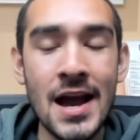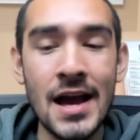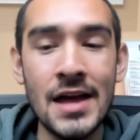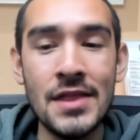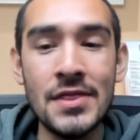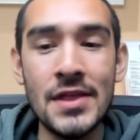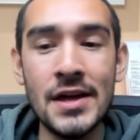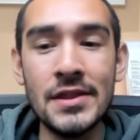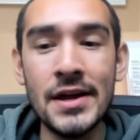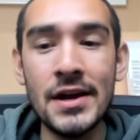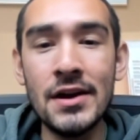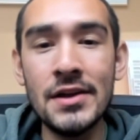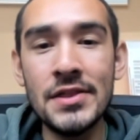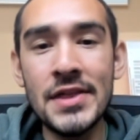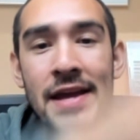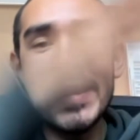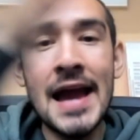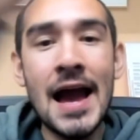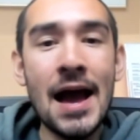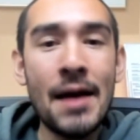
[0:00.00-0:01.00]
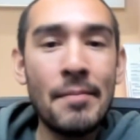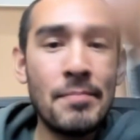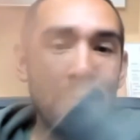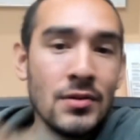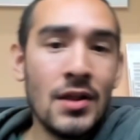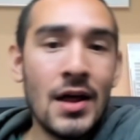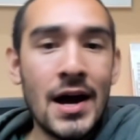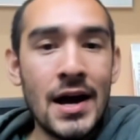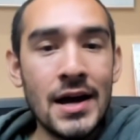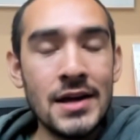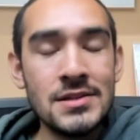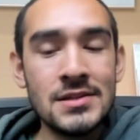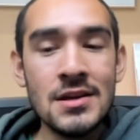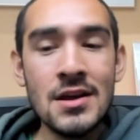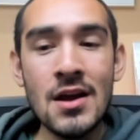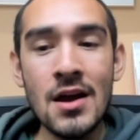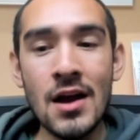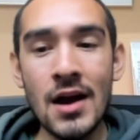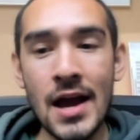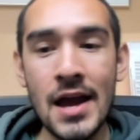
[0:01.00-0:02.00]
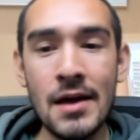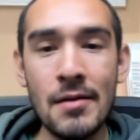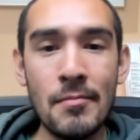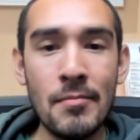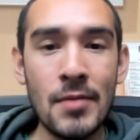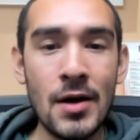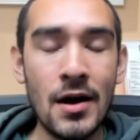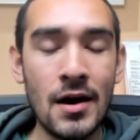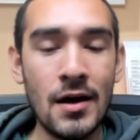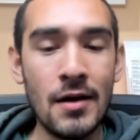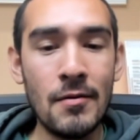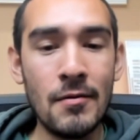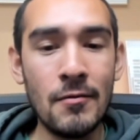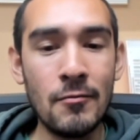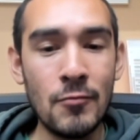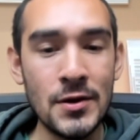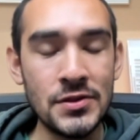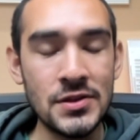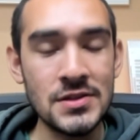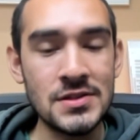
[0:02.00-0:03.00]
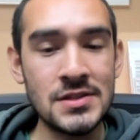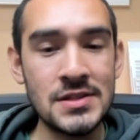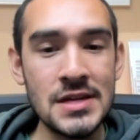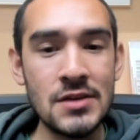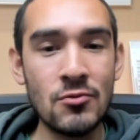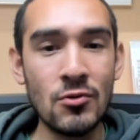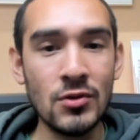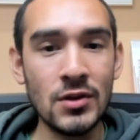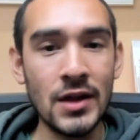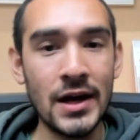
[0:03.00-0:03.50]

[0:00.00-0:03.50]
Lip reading: and then they capitalize with the sequel.